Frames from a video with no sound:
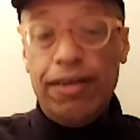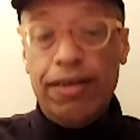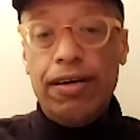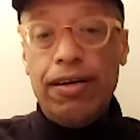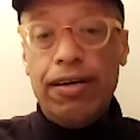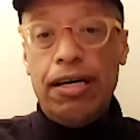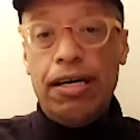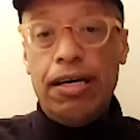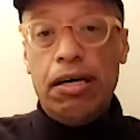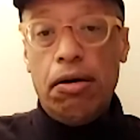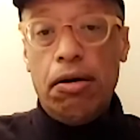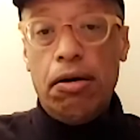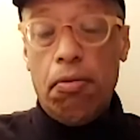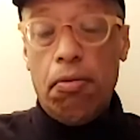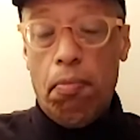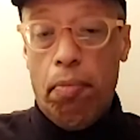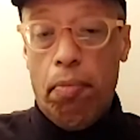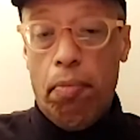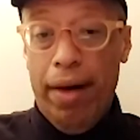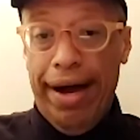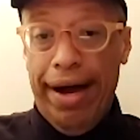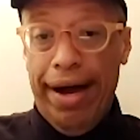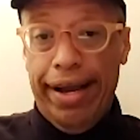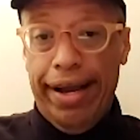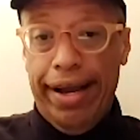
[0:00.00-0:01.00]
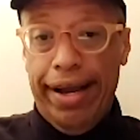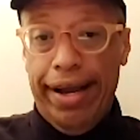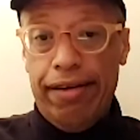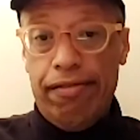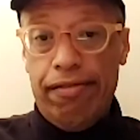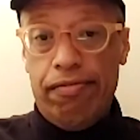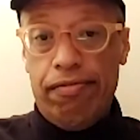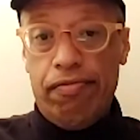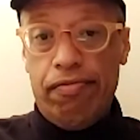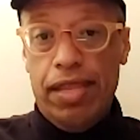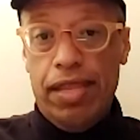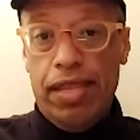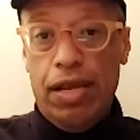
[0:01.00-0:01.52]
big events, it could be
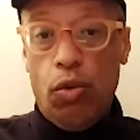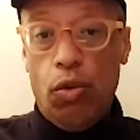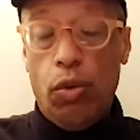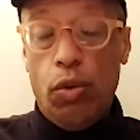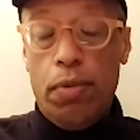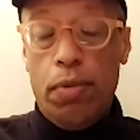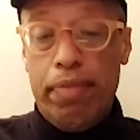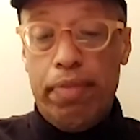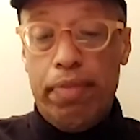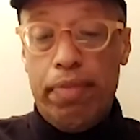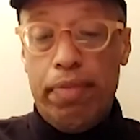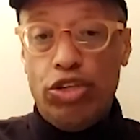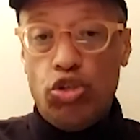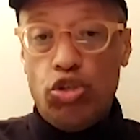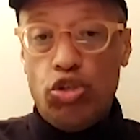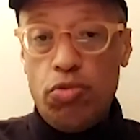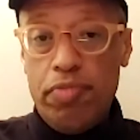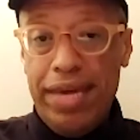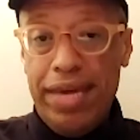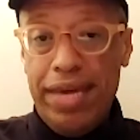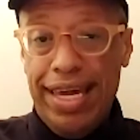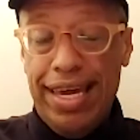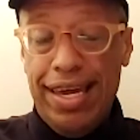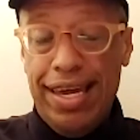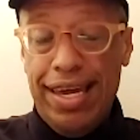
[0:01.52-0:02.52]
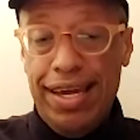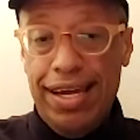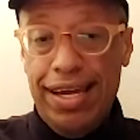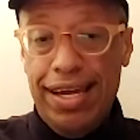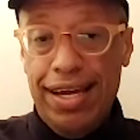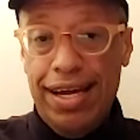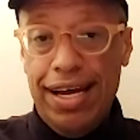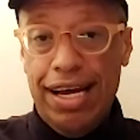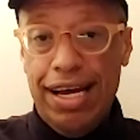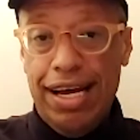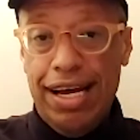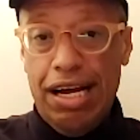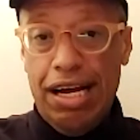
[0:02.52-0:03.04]
through a press, it could be through a
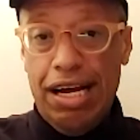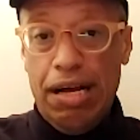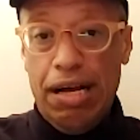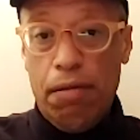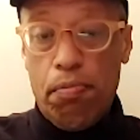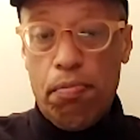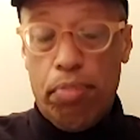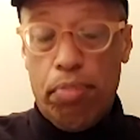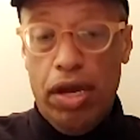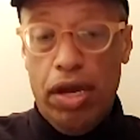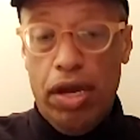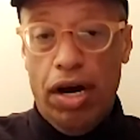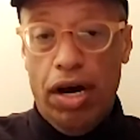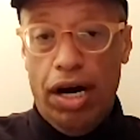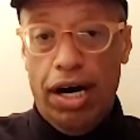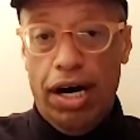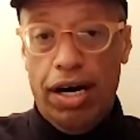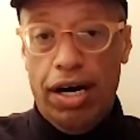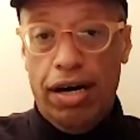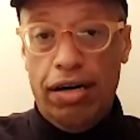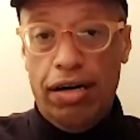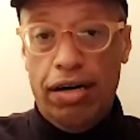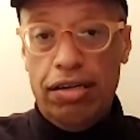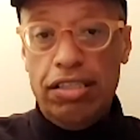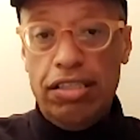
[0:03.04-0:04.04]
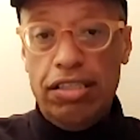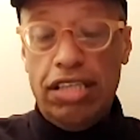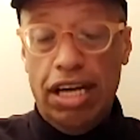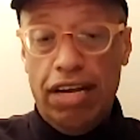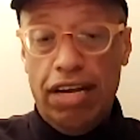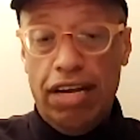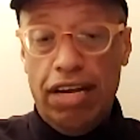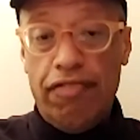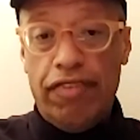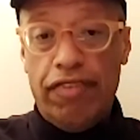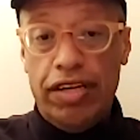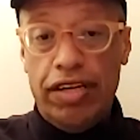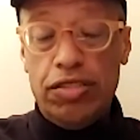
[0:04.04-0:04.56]
story, it could be through many
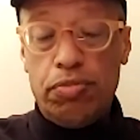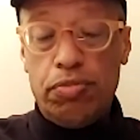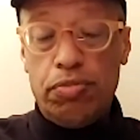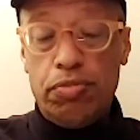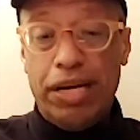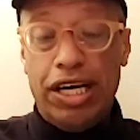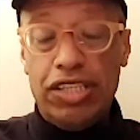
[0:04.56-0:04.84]
things.